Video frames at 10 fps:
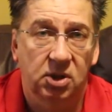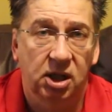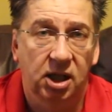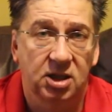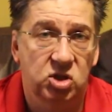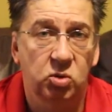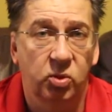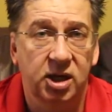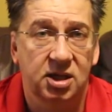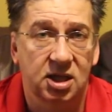as you
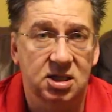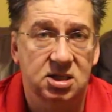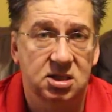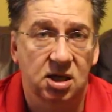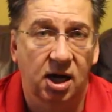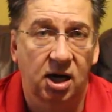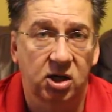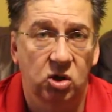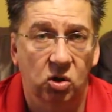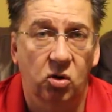read this,
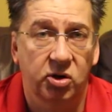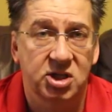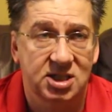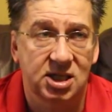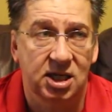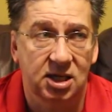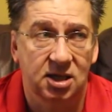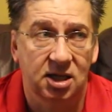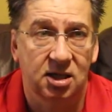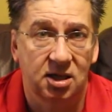you're going to see
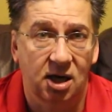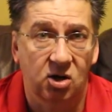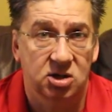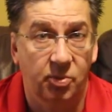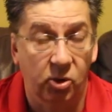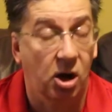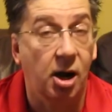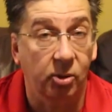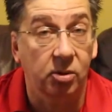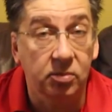that there's a
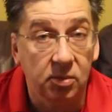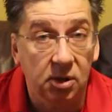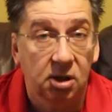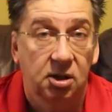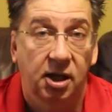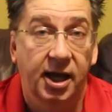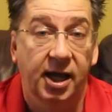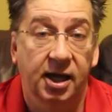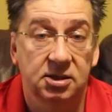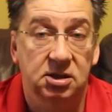problem,
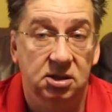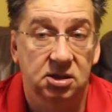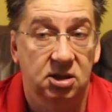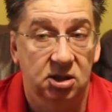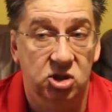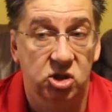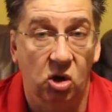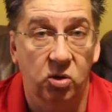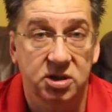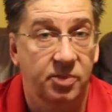and the
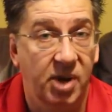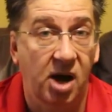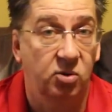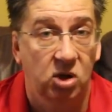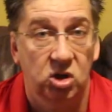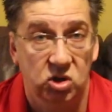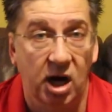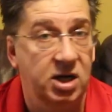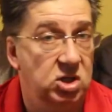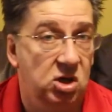show is about
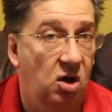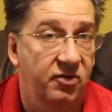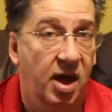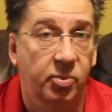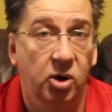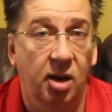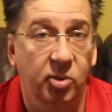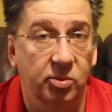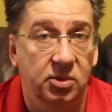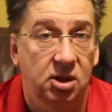trying to solve that
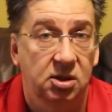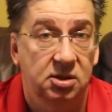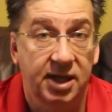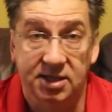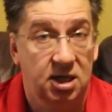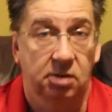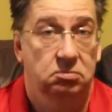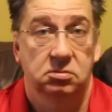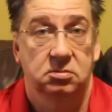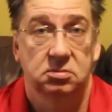problem. That's it.
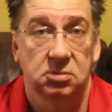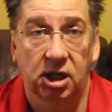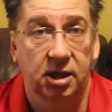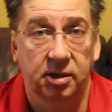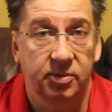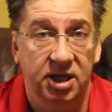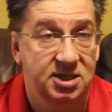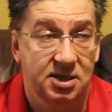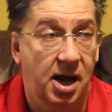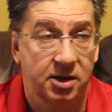
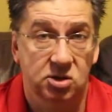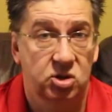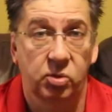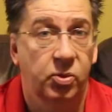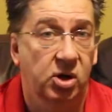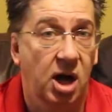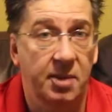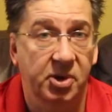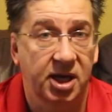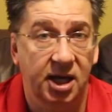It's not super
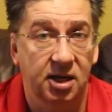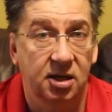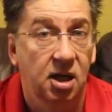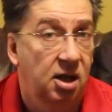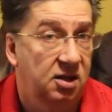complicated. The